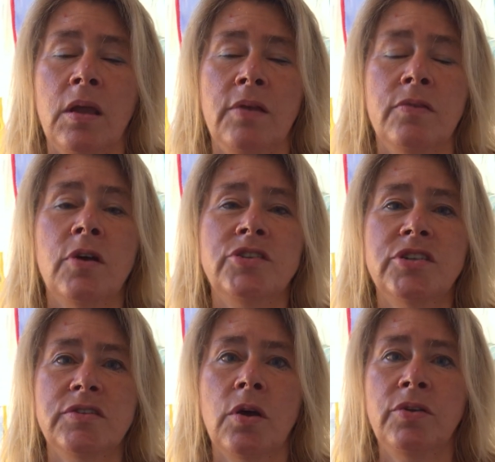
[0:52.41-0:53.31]
it's not
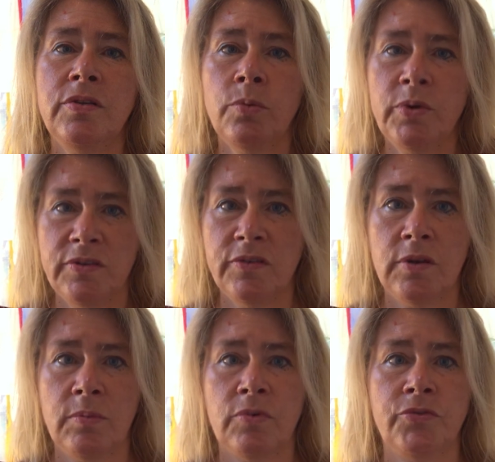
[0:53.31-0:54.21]
just only the
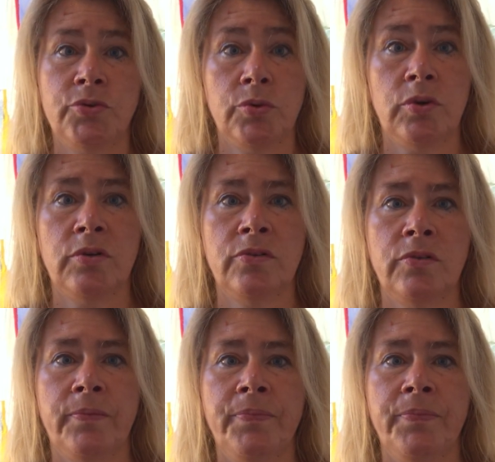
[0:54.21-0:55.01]
wisdom of truth,